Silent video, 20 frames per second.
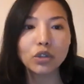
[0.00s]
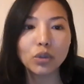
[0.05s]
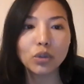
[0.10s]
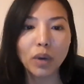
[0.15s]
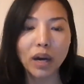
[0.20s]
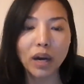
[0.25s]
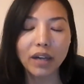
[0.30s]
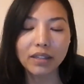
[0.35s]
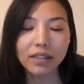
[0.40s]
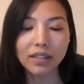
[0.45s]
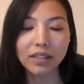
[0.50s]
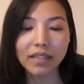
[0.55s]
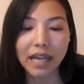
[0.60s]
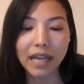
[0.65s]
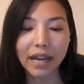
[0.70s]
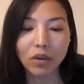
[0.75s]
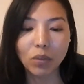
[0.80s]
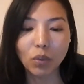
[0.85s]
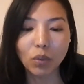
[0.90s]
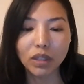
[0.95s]
to
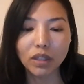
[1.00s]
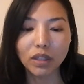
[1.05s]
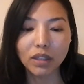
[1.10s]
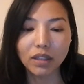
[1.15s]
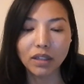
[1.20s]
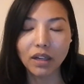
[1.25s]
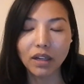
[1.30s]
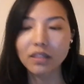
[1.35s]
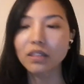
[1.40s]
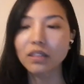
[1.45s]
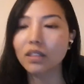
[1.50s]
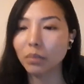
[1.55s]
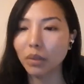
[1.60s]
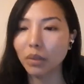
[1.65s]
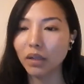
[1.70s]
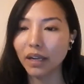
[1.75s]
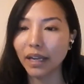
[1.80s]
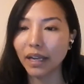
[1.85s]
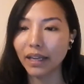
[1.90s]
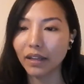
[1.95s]
understand what the
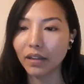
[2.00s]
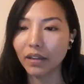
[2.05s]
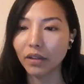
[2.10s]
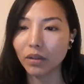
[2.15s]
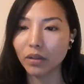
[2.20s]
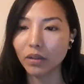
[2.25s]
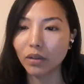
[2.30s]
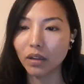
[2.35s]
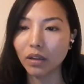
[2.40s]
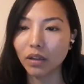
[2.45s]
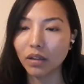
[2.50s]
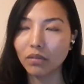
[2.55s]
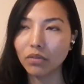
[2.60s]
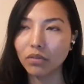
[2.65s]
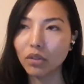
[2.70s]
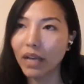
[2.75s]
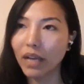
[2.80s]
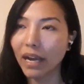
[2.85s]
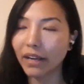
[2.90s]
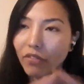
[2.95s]
customer, like,
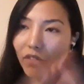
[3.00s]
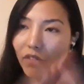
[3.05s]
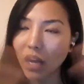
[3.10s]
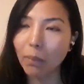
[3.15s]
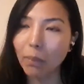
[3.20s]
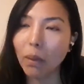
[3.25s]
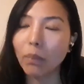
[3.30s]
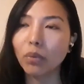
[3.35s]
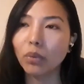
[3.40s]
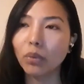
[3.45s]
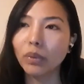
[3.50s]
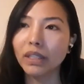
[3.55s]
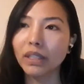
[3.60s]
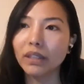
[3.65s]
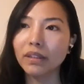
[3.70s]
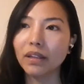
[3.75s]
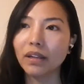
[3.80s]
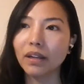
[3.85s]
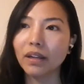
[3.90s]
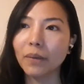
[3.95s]
to kind of come up
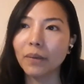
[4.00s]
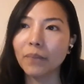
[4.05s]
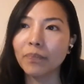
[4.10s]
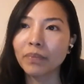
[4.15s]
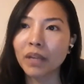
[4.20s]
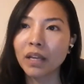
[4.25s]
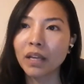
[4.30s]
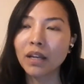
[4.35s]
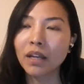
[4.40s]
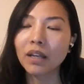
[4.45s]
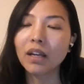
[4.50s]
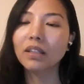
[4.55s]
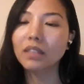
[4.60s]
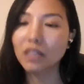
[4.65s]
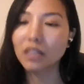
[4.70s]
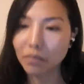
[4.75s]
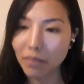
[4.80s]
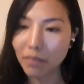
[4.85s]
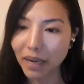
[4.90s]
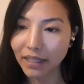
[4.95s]
with
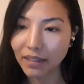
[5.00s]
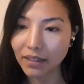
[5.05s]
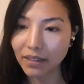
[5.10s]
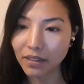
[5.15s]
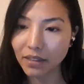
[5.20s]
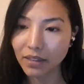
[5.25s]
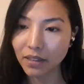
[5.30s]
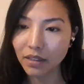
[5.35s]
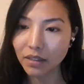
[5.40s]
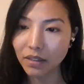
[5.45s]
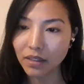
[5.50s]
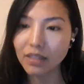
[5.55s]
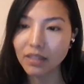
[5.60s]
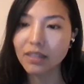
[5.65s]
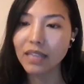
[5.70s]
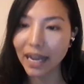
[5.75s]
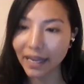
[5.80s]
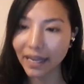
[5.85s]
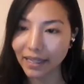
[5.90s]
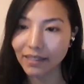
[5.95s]
customized
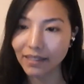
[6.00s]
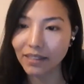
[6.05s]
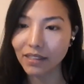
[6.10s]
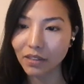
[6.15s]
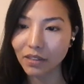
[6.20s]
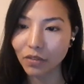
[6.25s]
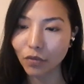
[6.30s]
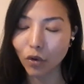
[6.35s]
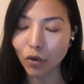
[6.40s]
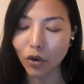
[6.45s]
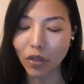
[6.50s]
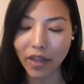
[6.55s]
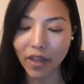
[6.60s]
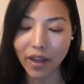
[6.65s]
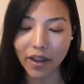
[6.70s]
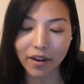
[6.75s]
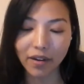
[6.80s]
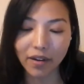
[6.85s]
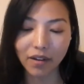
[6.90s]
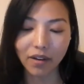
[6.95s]
designs for
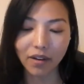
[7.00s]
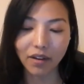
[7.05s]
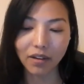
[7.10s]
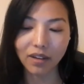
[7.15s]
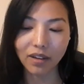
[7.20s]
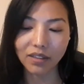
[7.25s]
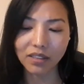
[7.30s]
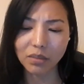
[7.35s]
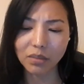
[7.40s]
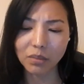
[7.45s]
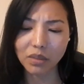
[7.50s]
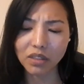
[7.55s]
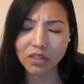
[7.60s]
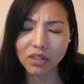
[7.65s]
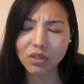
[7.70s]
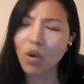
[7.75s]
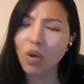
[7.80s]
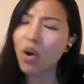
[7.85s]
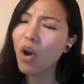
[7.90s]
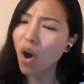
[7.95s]
their
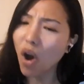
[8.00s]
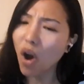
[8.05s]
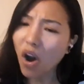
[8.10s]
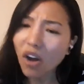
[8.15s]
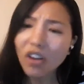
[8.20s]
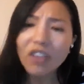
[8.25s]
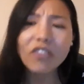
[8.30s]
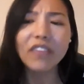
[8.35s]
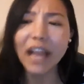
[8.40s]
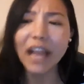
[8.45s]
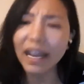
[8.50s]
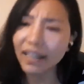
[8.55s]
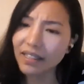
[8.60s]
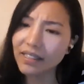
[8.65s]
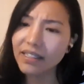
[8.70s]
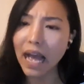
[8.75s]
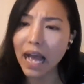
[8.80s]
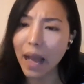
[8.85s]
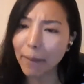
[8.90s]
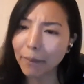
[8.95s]
customers. So all of that
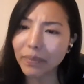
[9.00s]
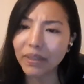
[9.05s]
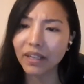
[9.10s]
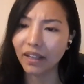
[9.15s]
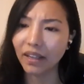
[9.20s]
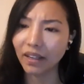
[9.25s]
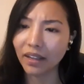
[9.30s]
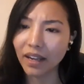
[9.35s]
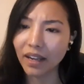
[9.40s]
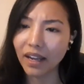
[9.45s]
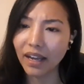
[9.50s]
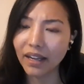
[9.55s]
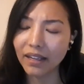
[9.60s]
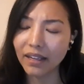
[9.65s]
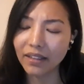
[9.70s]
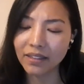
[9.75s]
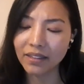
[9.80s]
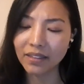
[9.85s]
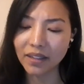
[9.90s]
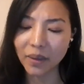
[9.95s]
is happening.
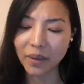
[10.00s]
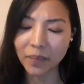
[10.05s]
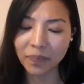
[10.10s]
And